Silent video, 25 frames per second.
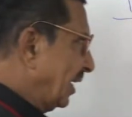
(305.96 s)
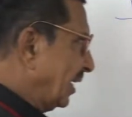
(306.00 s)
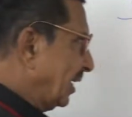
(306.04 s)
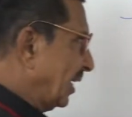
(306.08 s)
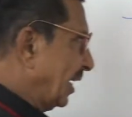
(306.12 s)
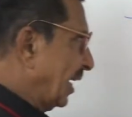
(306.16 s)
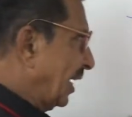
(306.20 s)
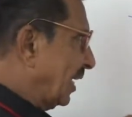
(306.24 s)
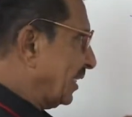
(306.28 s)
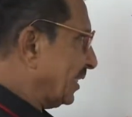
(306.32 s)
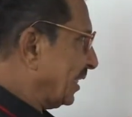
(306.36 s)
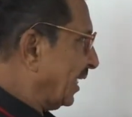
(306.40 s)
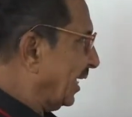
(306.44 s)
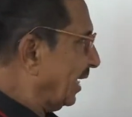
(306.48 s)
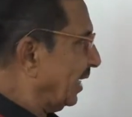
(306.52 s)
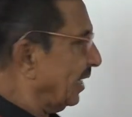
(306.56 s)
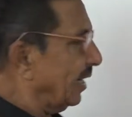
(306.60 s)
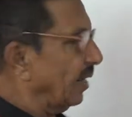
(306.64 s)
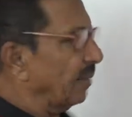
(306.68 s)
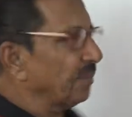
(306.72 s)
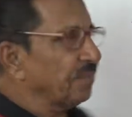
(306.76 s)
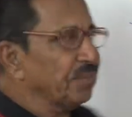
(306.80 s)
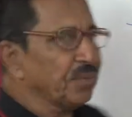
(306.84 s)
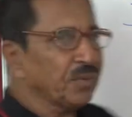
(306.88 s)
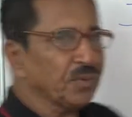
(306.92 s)
Like that
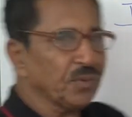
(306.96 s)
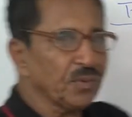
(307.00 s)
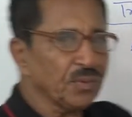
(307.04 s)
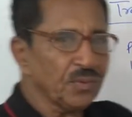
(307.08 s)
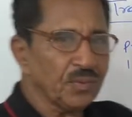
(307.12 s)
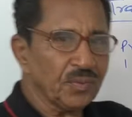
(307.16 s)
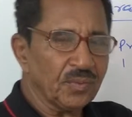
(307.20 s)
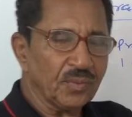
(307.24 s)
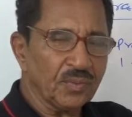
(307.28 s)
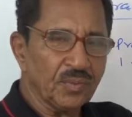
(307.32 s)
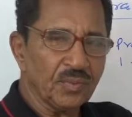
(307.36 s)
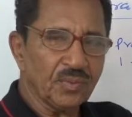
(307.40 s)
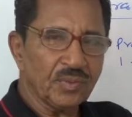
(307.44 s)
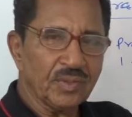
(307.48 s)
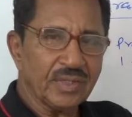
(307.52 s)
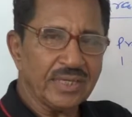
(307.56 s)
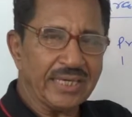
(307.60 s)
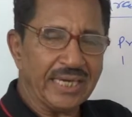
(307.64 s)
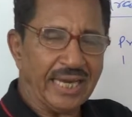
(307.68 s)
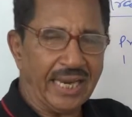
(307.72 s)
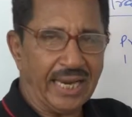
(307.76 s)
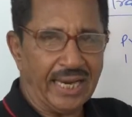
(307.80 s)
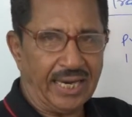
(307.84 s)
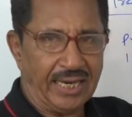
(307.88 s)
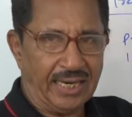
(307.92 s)
up to
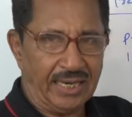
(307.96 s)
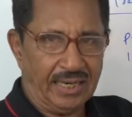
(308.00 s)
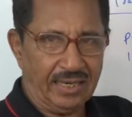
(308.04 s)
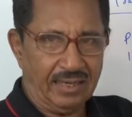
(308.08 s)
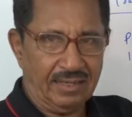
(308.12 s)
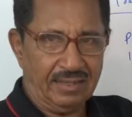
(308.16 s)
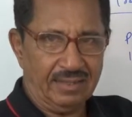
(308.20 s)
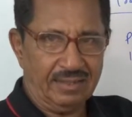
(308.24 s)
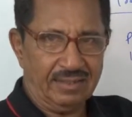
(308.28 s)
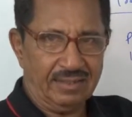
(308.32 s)
9.